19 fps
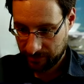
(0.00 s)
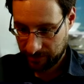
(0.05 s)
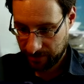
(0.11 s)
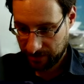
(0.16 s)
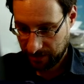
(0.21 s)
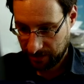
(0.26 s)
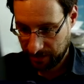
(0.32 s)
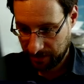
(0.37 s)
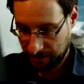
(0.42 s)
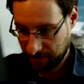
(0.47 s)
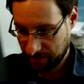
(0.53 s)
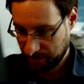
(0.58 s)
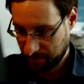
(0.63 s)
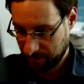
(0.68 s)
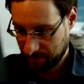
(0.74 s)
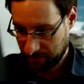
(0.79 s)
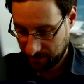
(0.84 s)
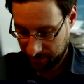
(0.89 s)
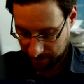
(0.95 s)

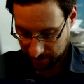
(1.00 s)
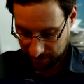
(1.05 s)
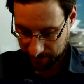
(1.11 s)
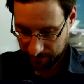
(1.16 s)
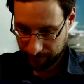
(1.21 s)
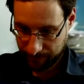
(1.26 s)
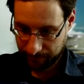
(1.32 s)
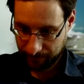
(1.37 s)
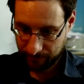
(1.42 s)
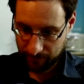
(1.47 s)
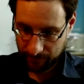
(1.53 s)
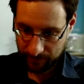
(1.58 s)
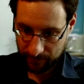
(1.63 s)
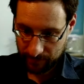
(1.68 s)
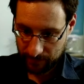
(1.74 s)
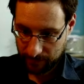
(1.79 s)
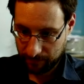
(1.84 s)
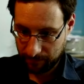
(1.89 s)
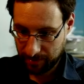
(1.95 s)
a
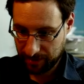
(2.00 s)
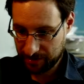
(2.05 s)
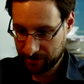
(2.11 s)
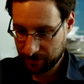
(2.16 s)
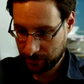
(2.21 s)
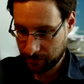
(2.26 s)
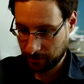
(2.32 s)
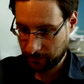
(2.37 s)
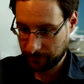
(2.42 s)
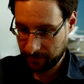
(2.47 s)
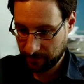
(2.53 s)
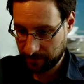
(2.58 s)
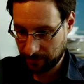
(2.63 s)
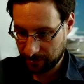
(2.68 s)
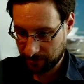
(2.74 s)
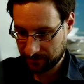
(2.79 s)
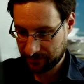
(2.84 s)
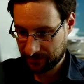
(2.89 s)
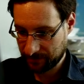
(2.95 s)
beach coffee bar
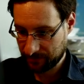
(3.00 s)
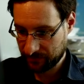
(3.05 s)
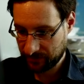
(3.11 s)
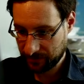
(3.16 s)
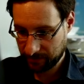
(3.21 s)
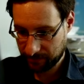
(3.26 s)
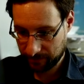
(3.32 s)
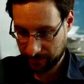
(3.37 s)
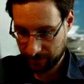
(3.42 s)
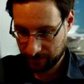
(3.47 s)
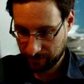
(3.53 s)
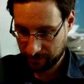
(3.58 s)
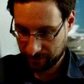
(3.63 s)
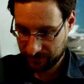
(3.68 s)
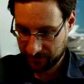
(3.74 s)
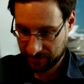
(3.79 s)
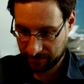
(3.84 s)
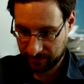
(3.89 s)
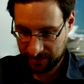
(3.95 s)
or something,
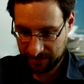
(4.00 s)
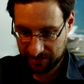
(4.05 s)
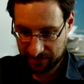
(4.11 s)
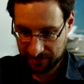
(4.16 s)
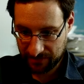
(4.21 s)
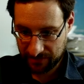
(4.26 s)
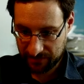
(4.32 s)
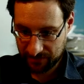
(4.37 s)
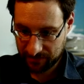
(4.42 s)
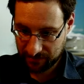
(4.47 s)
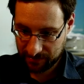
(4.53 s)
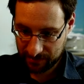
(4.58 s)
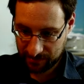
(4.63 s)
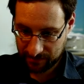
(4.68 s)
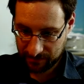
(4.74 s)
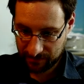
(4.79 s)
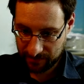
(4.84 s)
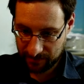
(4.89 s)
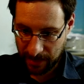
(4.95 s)
because I mean this is
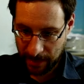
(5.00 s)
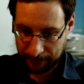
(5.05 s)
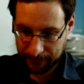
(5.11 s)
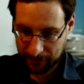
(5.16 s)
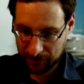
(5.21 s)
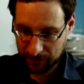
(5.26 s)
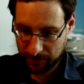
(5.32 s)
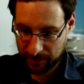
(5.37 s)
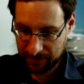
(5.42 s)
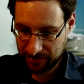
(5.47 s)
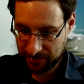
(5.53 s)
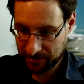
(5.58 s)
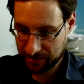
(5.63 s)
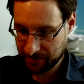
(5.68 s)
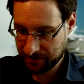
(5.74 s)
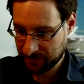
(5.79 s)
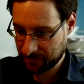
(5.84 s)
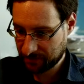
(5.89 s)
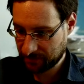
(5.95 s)
after 20
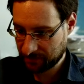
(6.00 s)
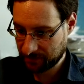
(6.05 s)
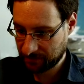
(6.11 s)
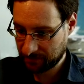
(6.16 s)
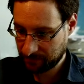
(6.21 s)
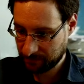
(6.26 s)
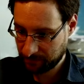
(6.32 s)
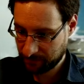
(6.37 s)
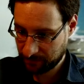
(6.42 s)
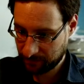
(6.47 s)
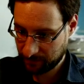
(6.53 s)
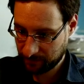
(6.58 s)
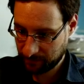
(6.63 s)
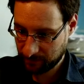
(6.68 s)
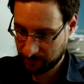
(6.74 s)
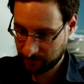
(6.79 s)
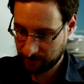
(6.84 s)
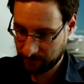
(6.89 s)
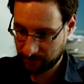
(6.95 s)
years
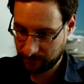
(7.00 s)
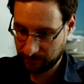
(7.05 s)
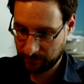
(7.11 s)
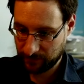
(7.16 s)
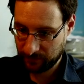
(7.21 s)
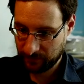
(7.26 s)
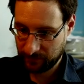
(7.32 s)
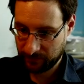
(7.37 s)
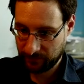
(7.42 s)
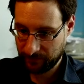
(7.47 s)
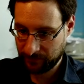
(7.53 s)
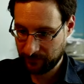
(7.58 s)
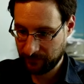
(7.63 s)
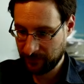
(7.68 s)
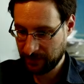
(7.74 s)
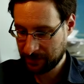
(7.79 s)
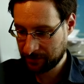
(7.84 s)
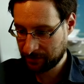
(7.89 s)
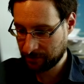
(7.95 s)

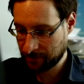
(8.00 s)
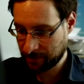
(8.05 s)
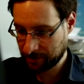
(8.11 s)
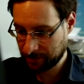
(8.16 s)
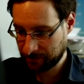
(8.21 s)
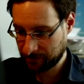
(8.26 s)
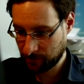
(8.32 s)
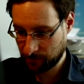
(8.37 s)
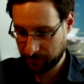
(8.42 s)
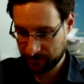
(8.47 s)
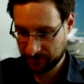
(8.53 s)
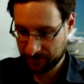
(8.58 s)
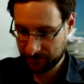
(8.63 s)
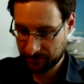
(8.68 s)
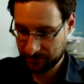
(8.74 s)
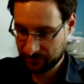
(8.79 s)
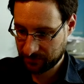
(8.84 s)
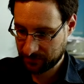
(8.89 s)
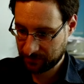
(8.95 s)
veteran open
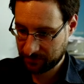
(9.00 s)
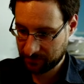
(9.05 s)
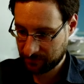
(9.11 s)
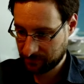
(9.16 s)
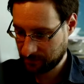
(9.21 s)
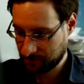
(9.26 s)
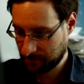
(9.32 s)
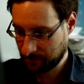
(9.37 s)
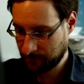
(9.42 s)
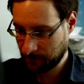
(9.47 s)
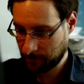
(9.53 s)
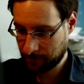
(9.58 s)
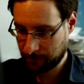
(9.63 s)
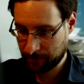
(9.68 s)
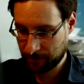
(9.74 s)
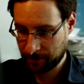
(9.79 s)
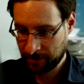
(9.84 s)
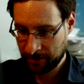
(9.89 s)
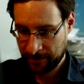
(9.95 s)
source
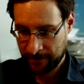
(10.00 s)
developer.